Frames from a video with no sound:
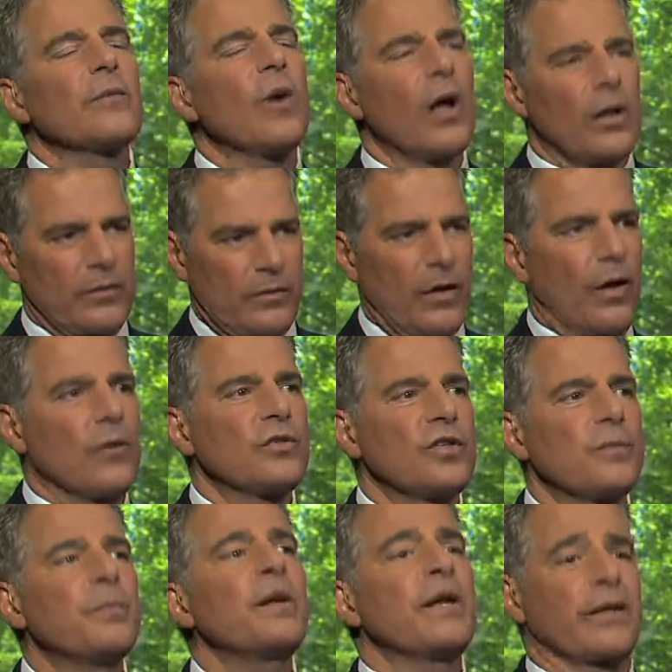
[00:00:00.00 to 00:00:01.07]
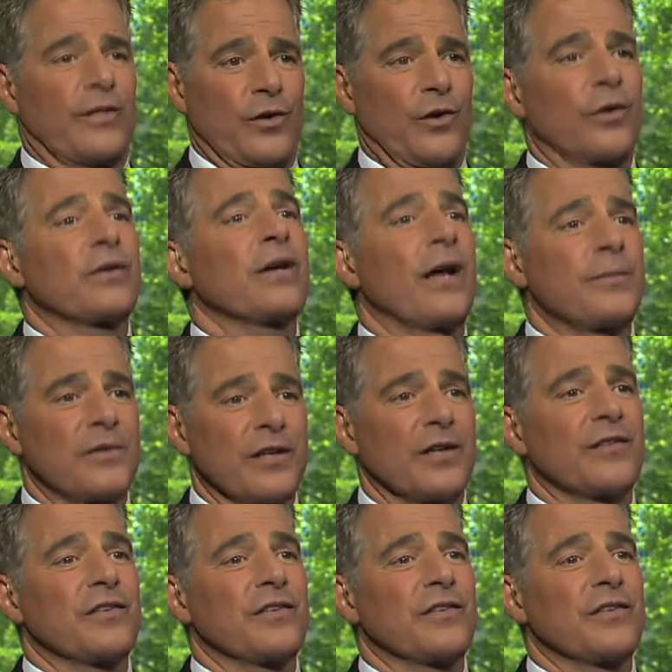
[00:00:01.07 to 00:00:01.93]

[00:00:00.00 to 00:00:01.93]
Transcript: well, no, just being at the New York Times in and